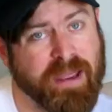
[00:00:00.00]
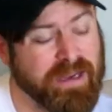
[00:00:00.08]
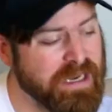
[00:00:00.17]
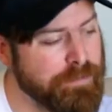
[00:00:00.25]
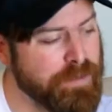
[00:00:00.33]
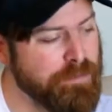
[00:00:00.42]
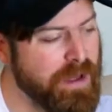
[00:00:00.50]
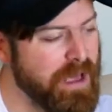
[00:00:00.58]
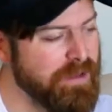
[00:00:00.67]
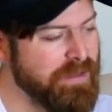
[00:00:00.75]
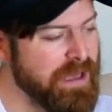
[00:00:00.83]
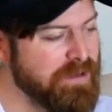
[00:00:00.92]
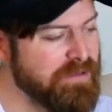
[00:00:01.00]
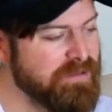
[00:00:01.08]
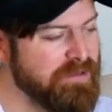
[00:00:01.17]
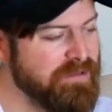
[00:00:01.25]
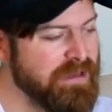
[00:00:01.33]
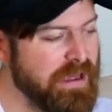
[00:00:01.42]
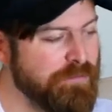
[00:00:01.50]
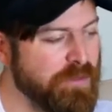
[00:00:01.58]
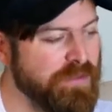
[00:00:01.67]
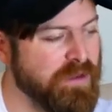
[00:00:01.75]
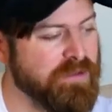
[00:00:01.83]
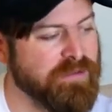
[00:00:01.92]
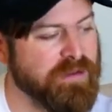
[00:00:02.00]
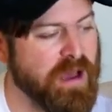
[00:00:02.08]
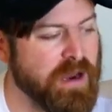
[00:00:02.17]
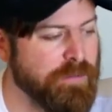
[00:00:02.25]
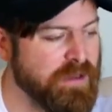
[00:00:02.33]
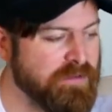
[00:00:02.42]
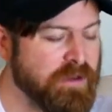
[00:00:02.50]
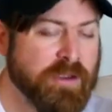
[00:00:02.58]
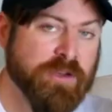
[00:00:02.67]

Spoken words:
And keep in mind that since everything is anonymous,